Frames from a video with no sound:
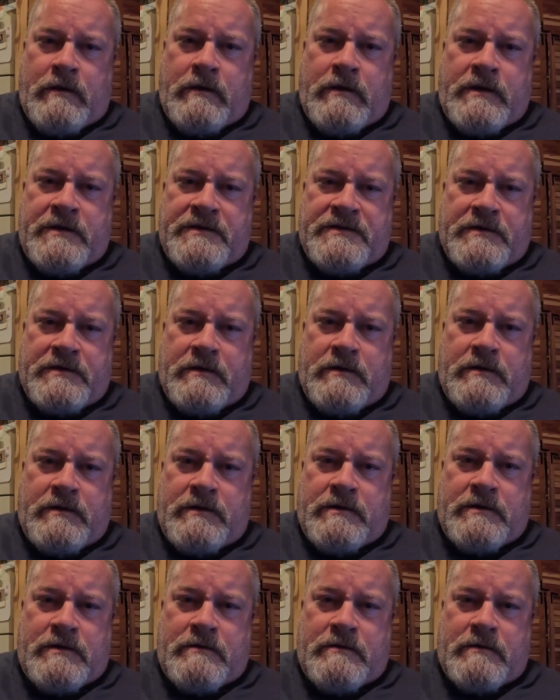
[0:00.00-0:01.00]
it isn't,
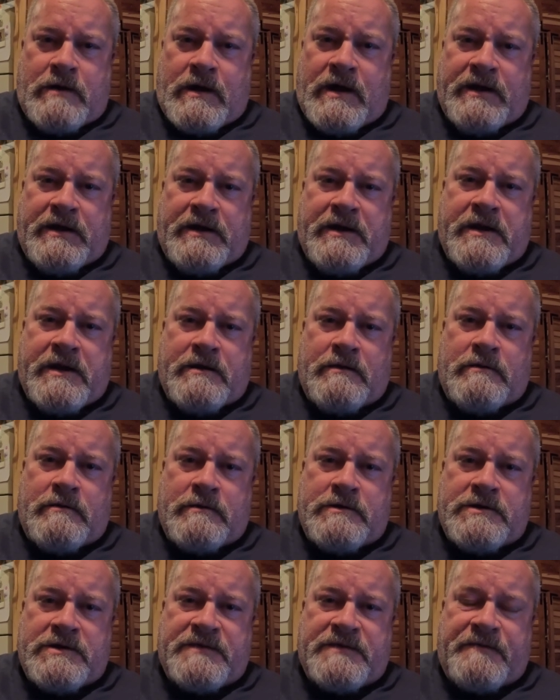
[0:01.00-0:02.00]
you know, I can handle
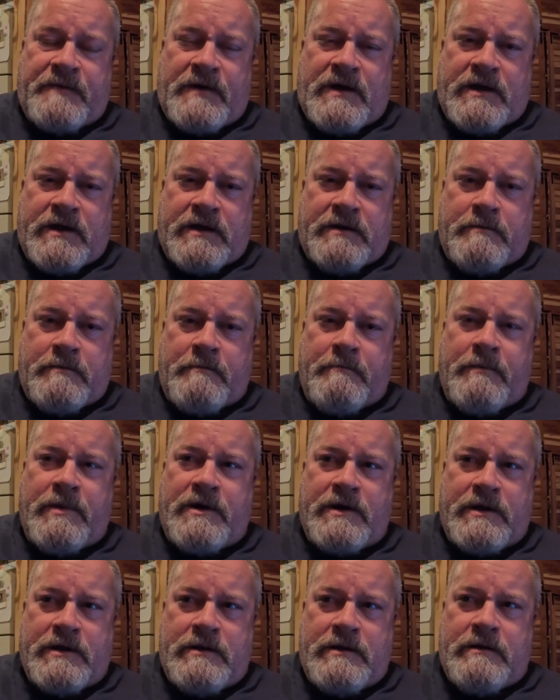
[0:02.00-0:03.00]
her just fine,
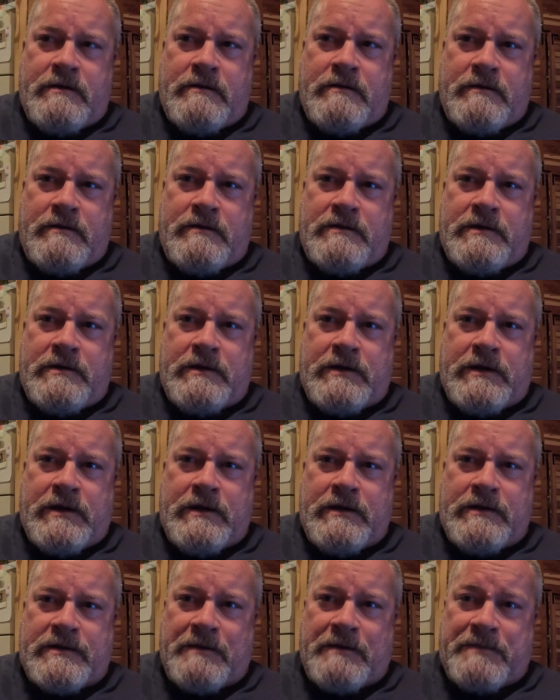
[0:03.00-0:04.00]
but
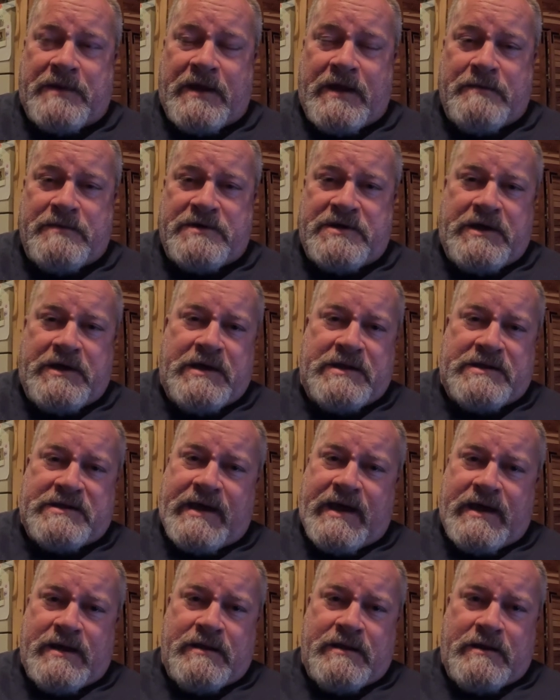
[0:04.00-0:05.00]
sometimes she gets
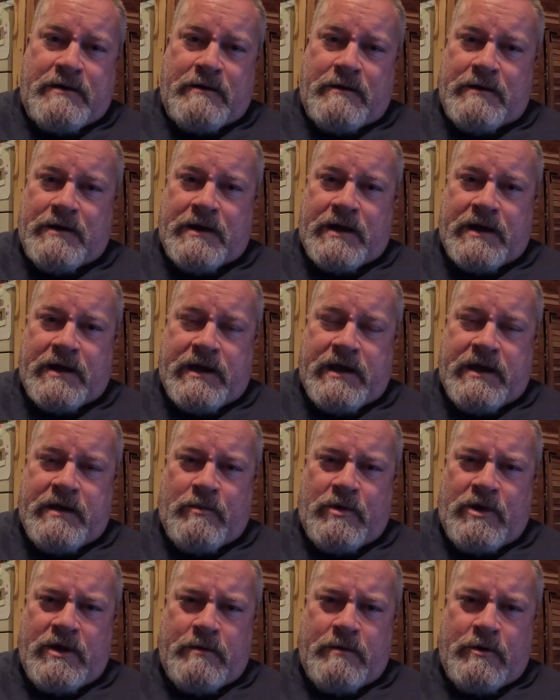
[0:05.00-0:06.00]
out of there, and I
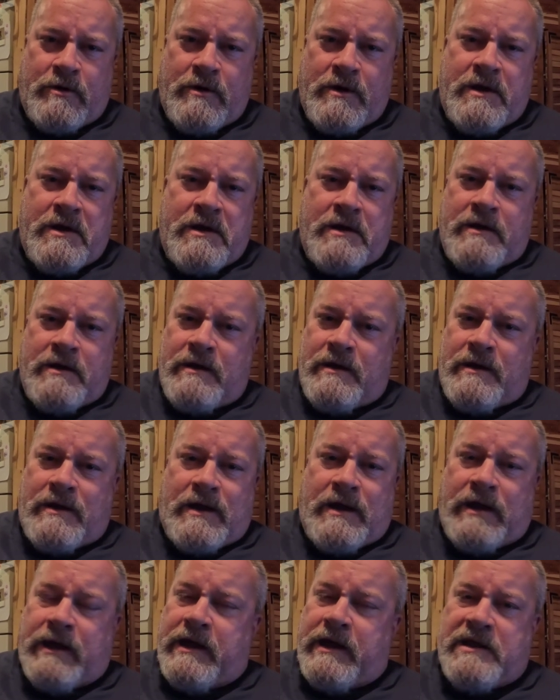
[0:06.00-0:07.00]
can't blame her.
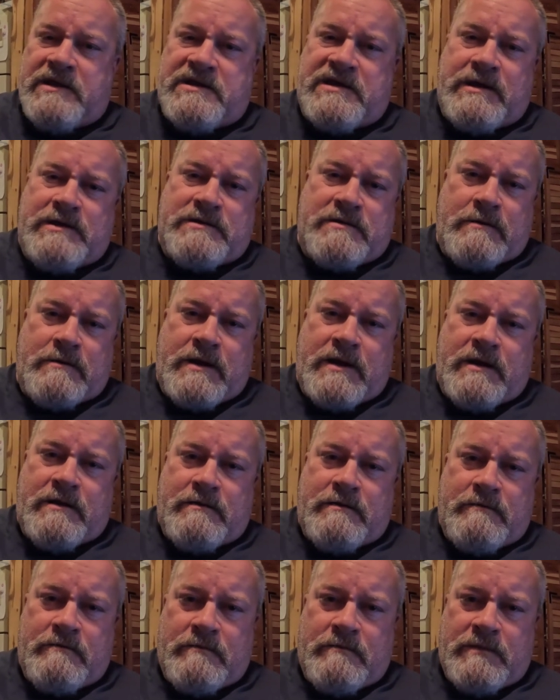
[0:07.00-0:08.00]
I can't chase her
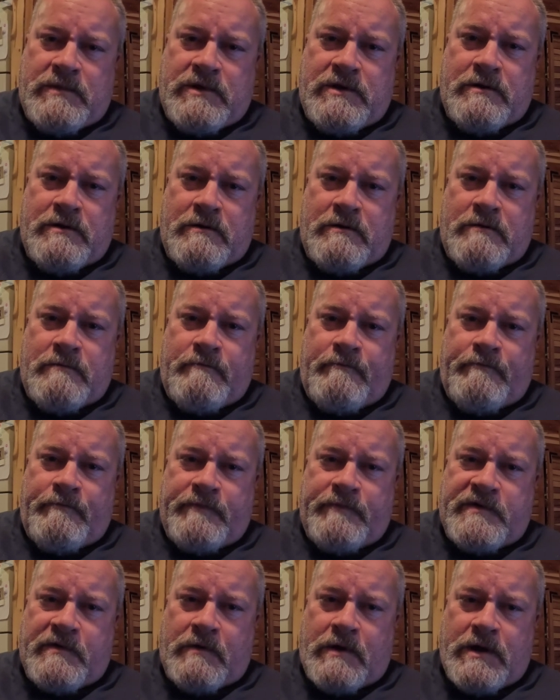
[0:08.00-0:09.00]
down, you know,
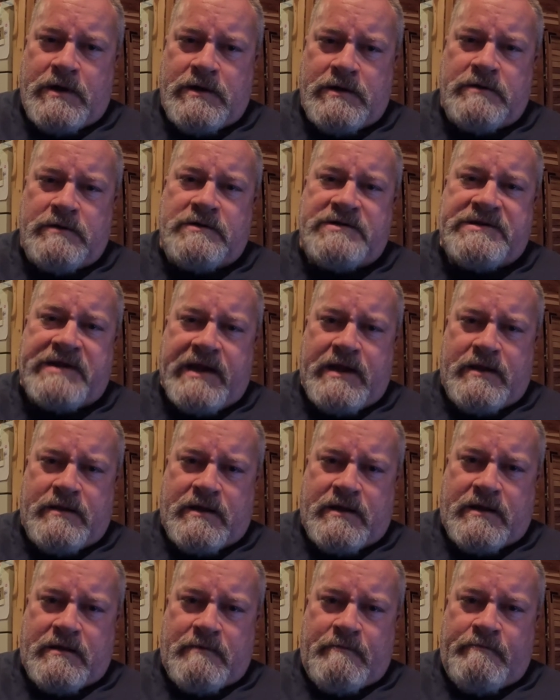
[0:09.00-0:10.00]
so I
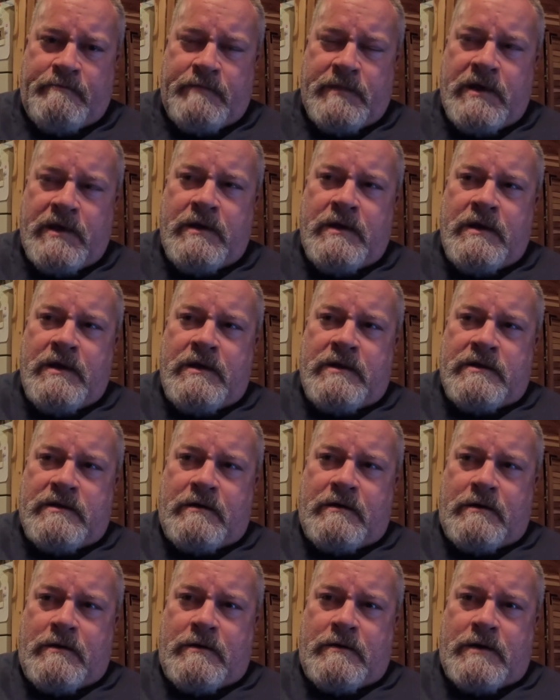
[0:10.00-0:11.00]
understand that.
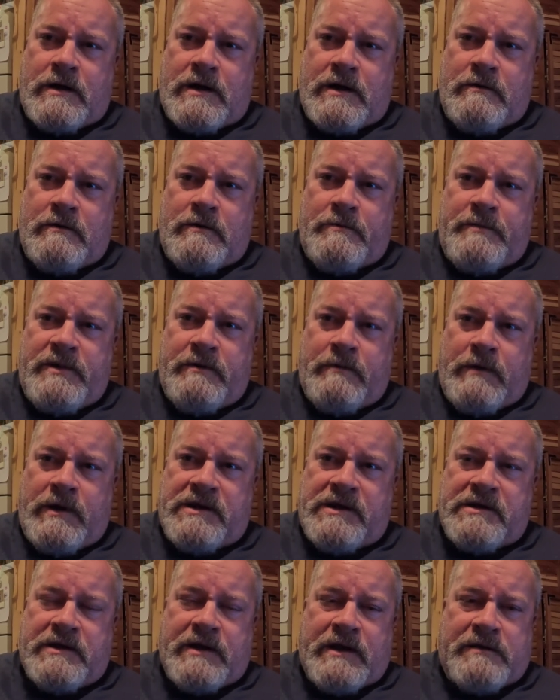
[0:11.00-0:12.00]
So I will be
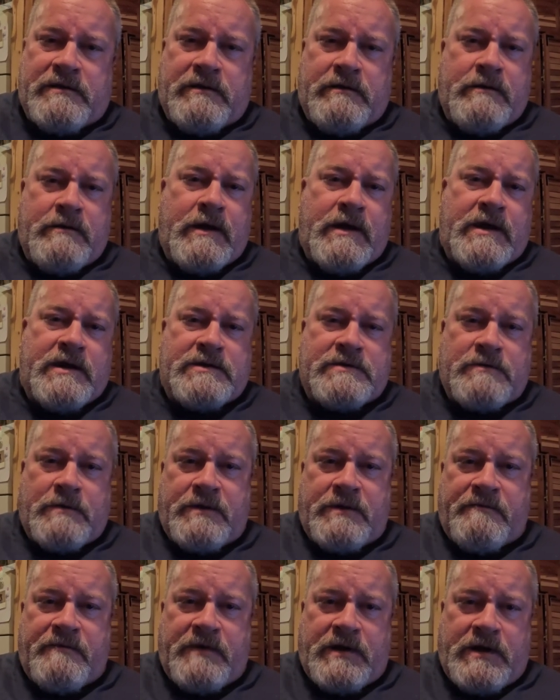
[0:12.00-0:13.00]
reaching out to you guys
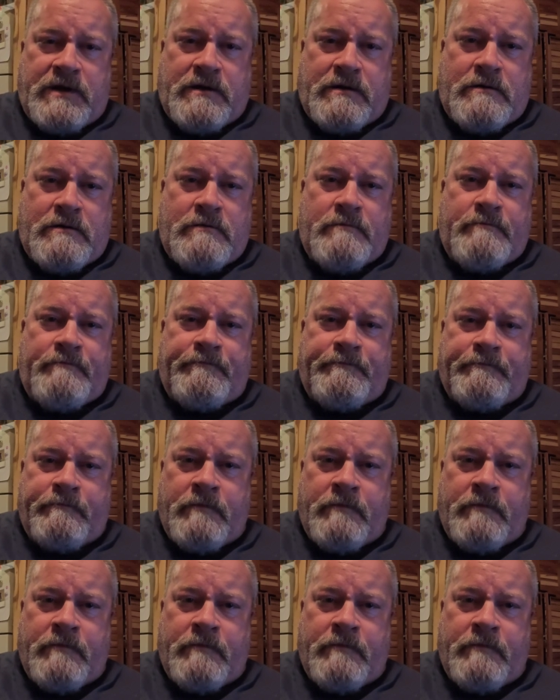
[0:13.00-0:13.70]
with a video.